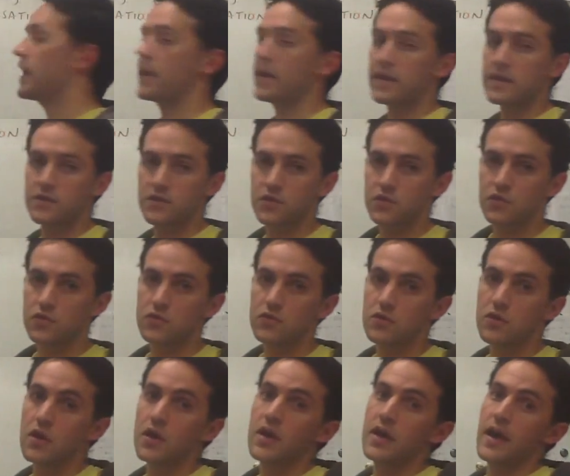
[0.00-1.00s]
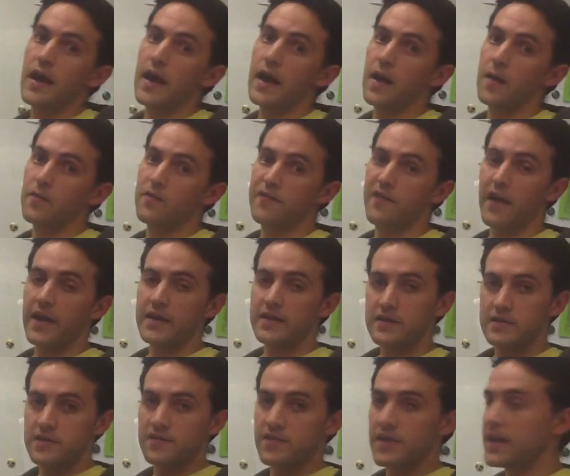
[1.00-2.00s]
any two
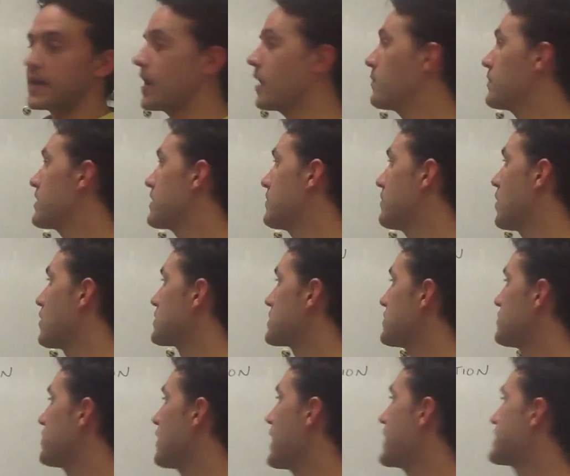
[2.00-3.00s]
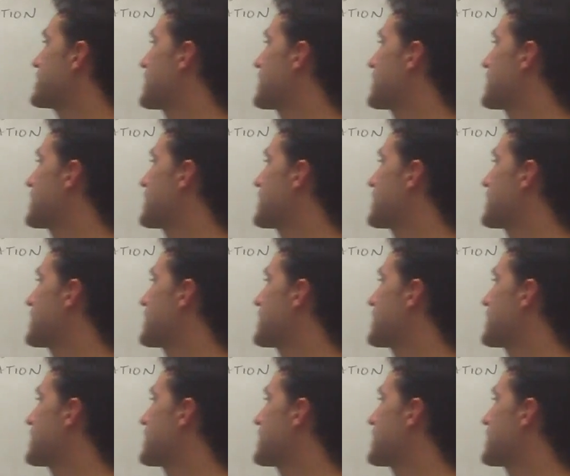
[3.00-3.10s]
factors of that number that multiply